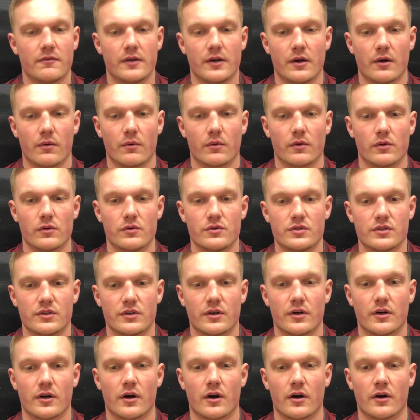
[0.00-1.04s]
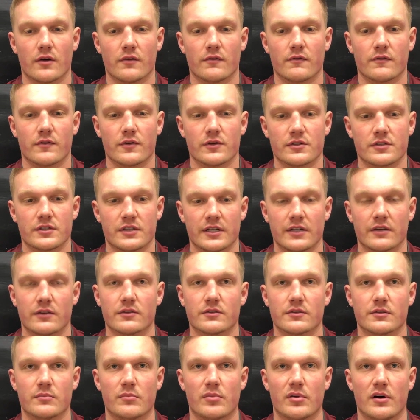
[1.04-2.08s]
You know, we're losing our first
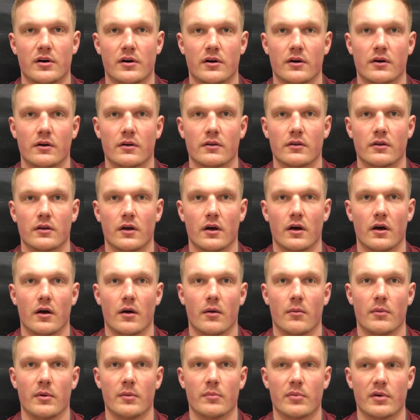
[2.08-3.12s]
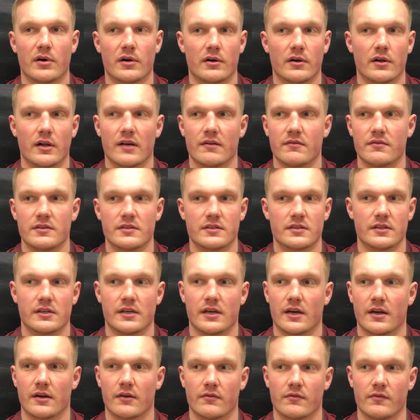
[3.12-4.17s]
singles in Paul. And Paul obviously
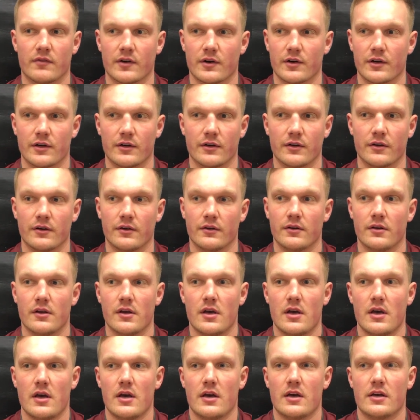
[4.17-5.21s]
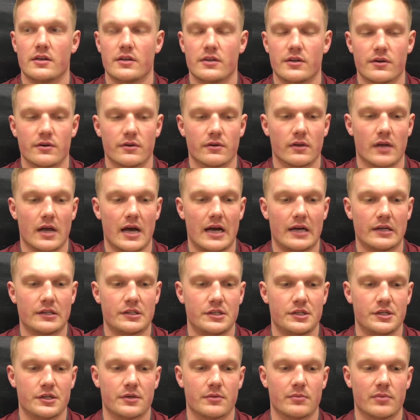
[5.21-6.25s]
had a very good year
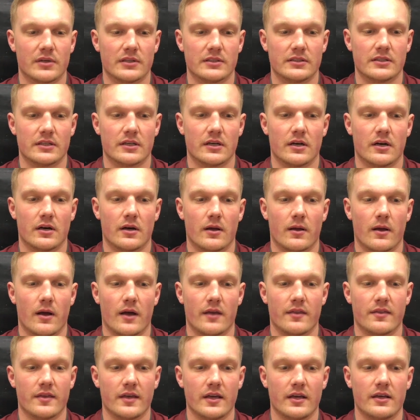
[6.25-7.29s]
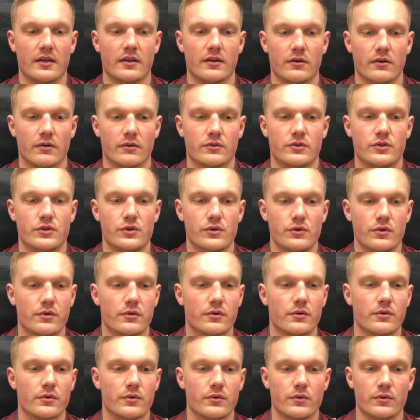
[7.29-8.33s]
last year, but I think, you know, 2
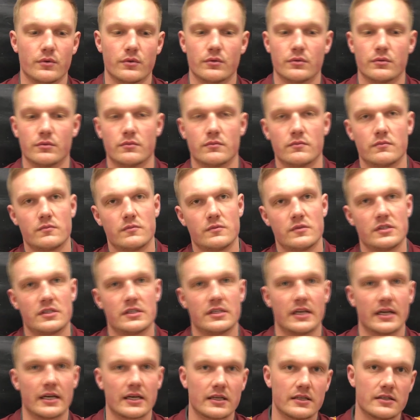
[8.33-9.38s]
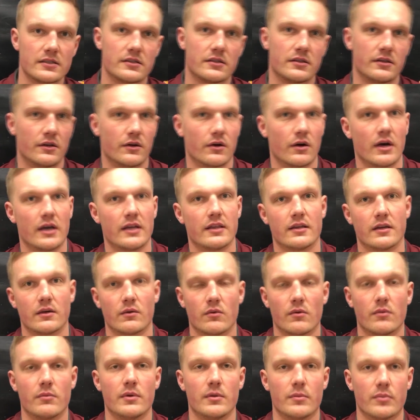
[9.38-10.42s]
through 6, you know, I think
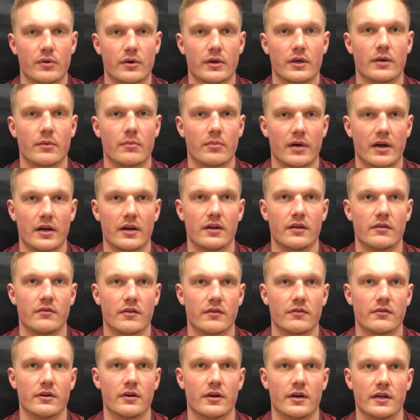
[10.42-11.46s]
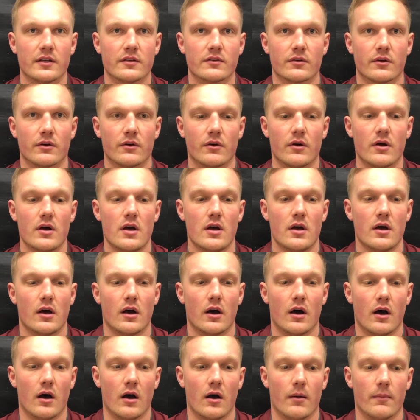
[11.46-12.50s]
we'll be pretty competitive every night. So
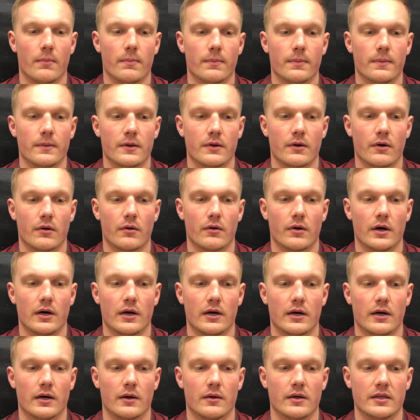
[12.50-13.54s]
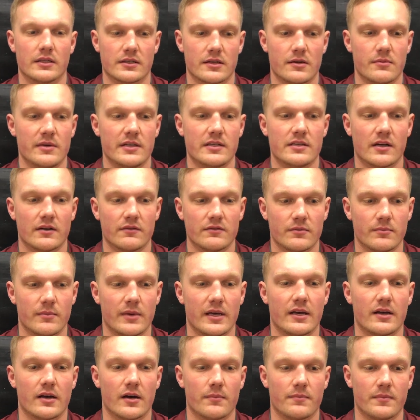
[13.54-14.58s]
it's gonna be tough to
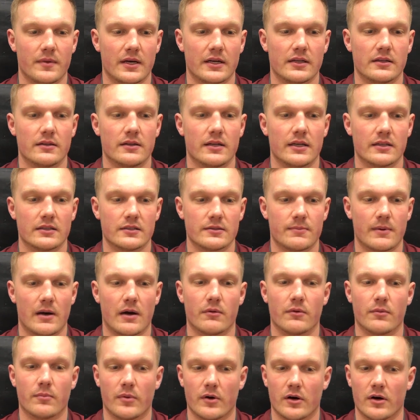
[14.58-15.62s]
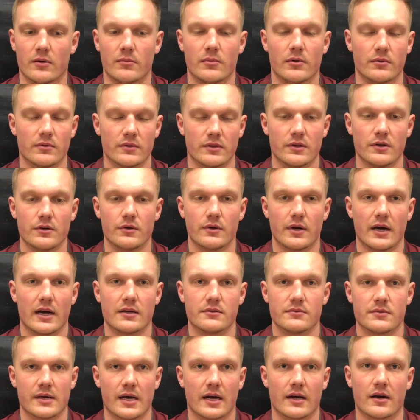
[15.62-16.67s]
make up that spot with Paul, but with the new
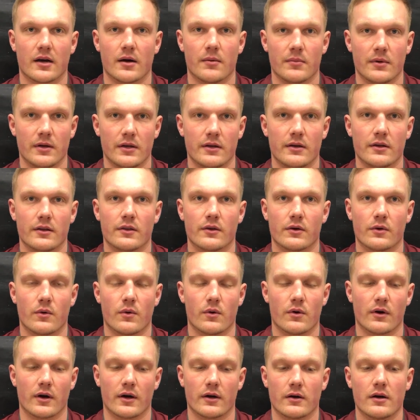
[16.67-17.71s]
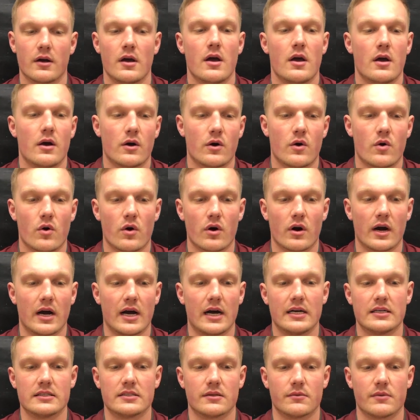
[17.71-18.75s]
guys we got coming in and the core
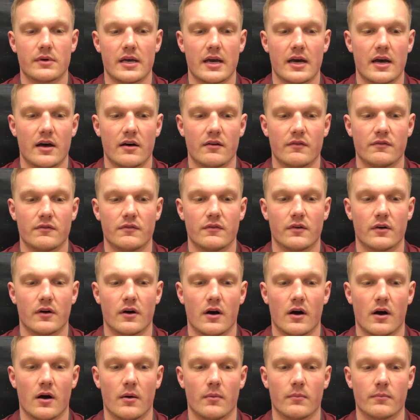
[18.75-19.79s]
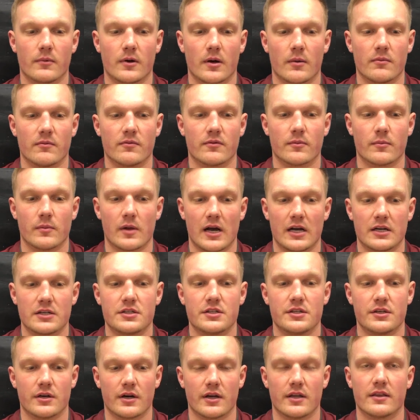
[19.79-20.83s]
guys that we have coming from
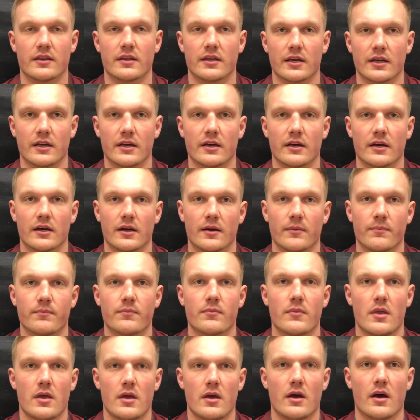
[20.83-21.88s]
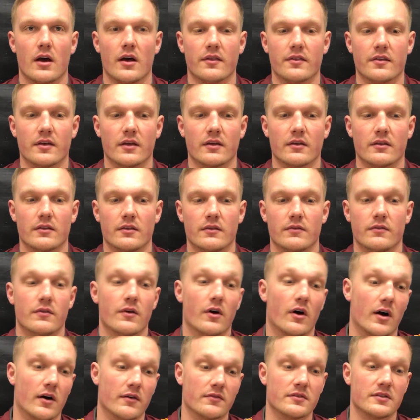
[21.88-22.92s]
last year, I think the
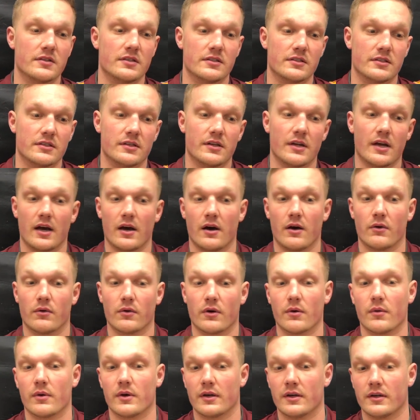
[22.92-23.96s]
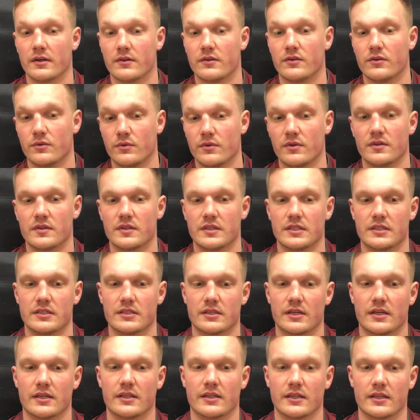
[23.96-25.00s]
off season now going into the
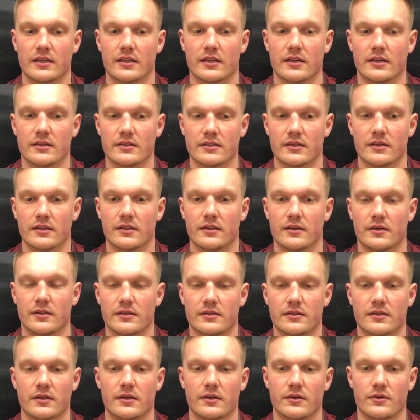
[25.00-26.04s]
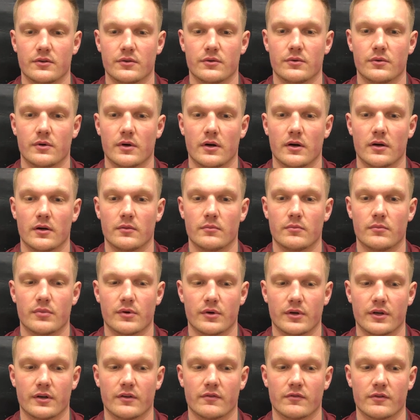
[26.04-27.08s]
season, I think that it's gonna do
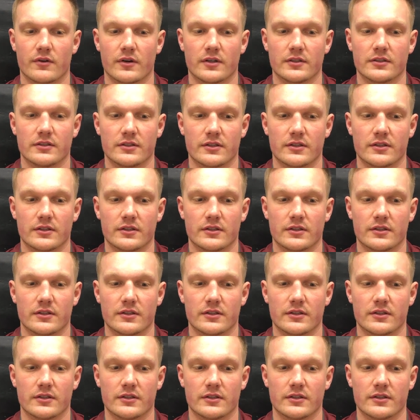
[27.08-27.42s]
pretty good for us.